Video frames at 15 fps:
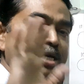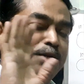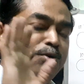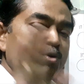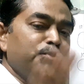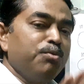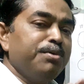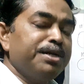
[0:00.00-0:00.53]

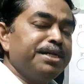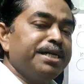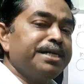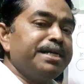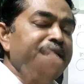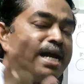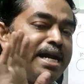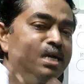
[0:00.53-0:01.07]

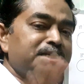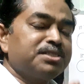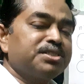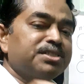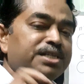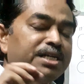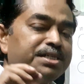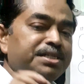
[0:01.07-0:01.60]
incubated at
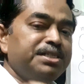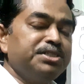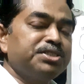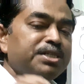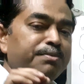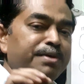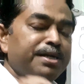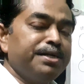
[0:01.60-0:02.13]

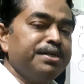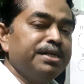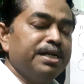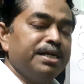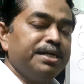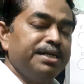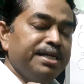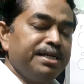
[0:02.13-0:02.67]
37
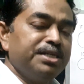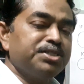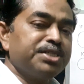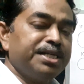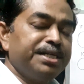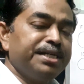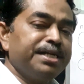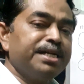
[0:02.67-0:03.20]
degrees
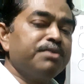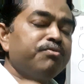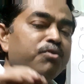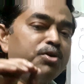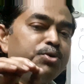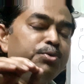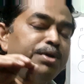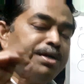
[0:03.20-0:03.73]
centigrade
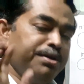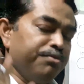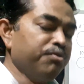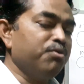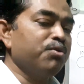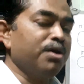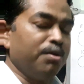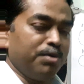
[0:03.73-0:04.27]
for
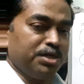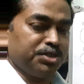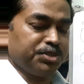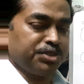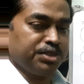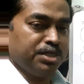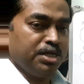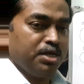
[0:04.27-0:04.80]
24
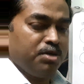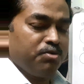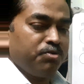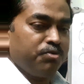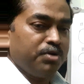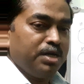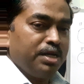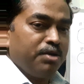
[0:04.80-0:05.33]
hours
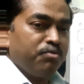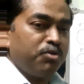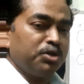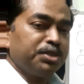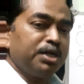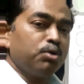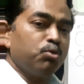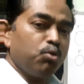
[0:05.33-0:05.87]

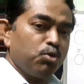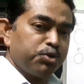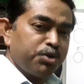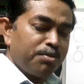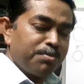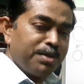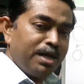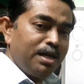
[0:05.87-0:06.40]
for the growth
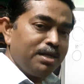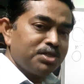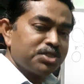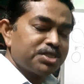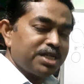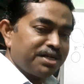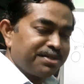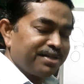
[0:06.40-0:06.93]
of the
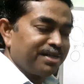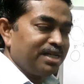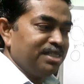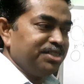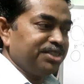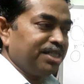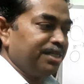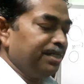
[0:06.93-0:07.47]
starter
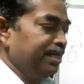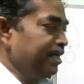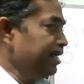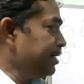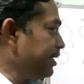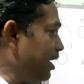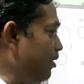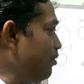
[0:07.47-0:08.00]
culture.
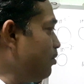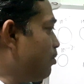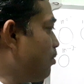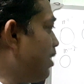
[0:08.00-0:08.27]
Now